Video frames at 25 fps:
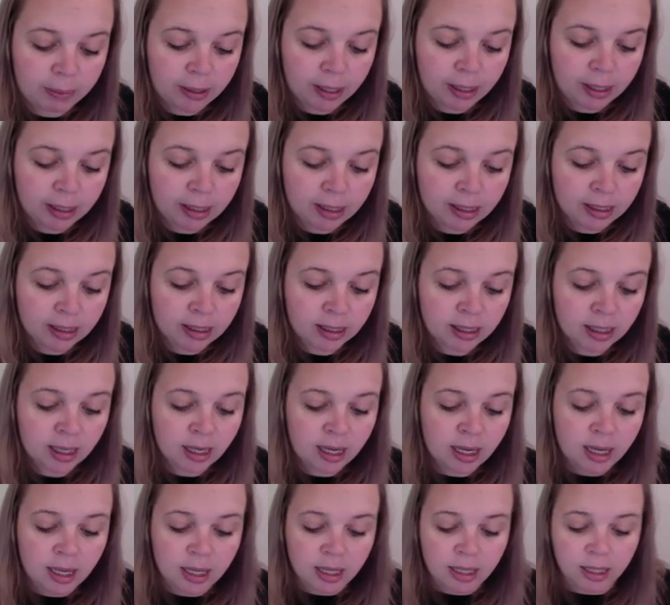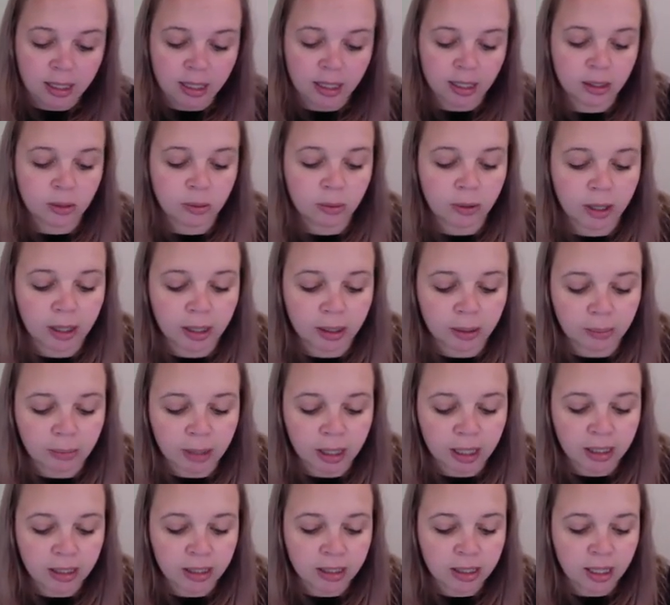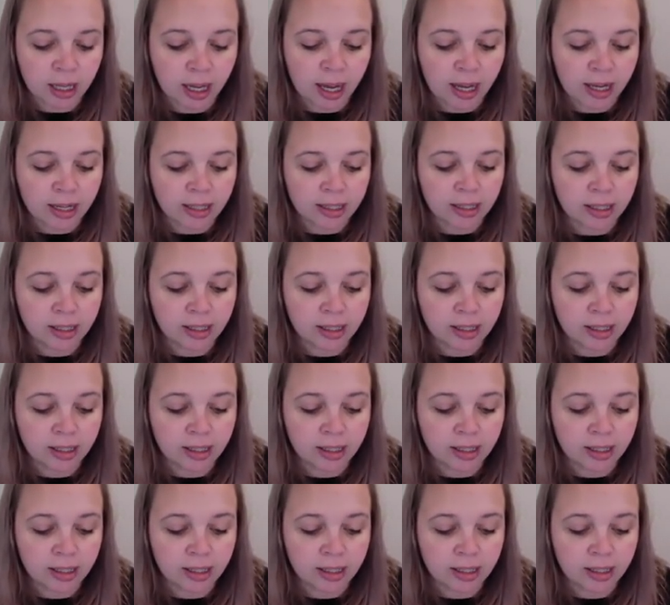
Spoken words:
plus. The next one means that